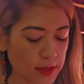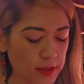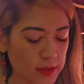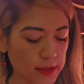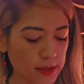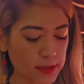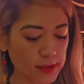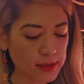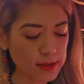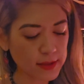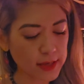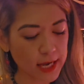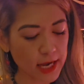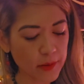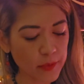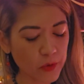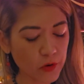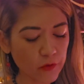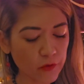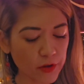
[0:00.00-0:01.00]
Since
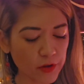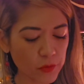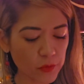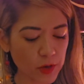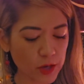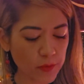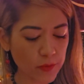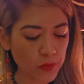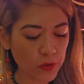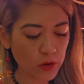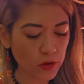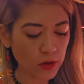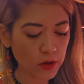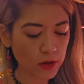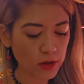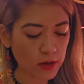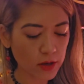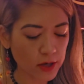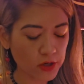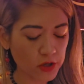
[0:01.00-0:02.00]
April 5th
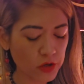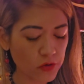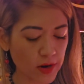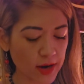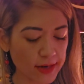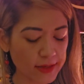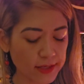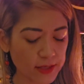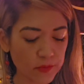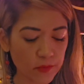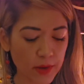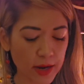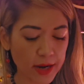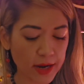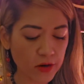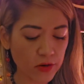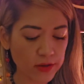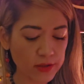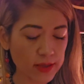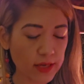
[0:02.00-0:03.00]
people attract
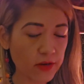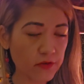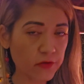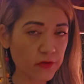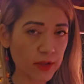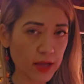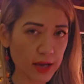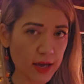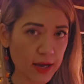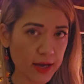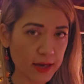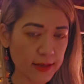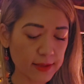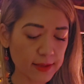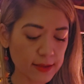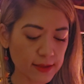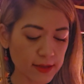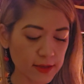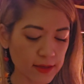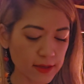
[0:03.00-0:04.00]
admirers like
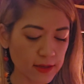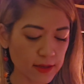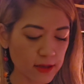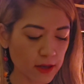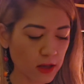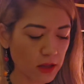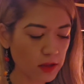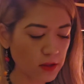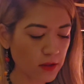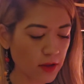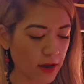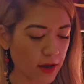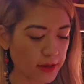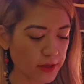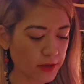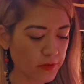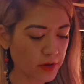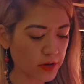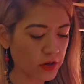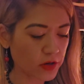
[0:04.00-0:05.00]
flies, a
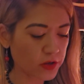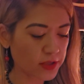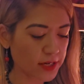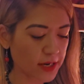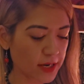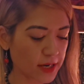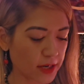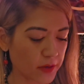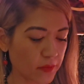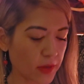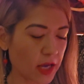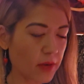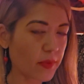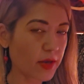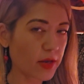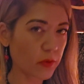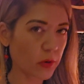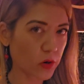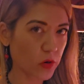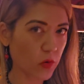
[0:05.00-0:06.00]
lot of understanding may
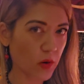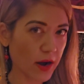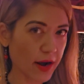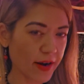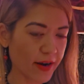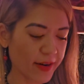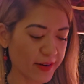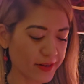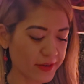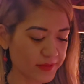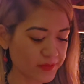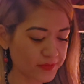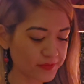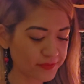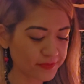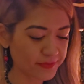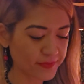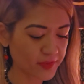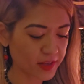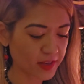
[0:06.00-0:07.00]
be required.
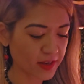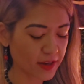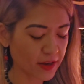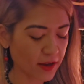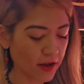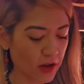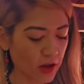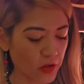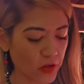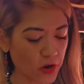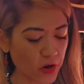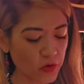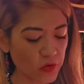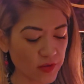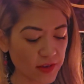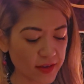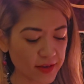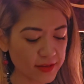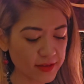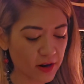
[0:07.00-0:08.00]
Although
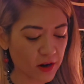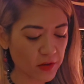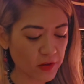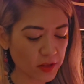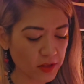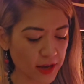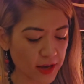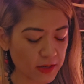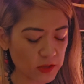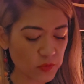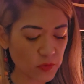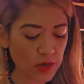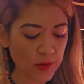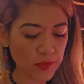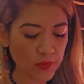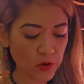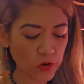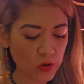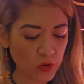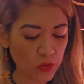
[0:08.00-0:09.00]
these are the last
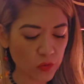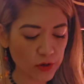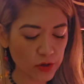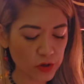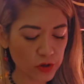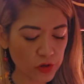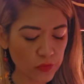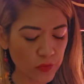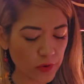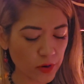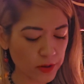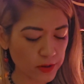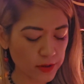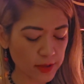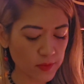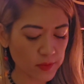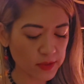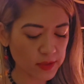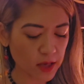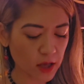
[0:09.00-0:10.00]
people who wish to burden
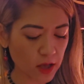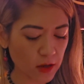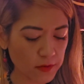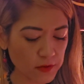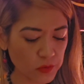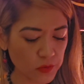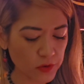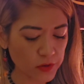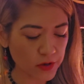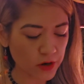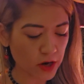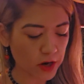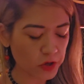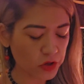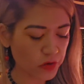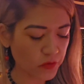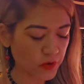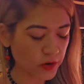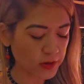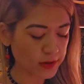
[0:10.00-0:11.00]
themselves with
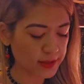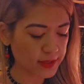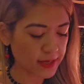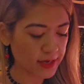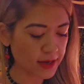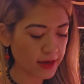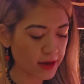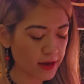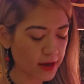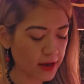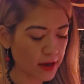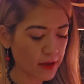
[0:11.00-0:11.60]
controversy,